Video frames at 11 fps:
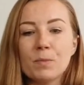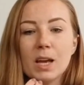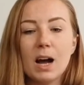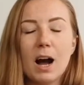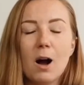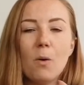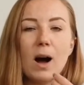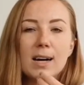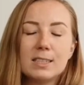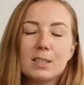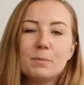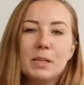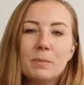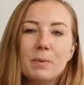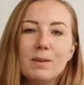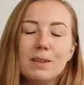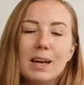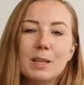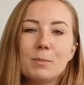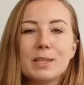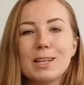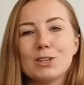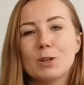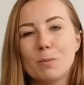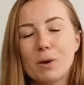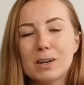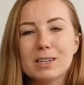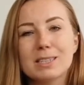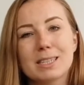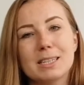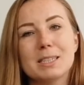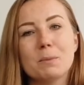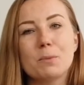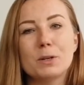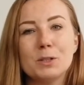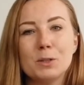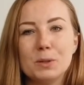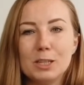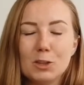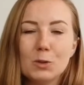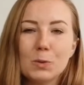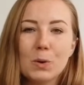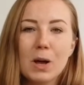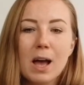how other people and potential partners can support you into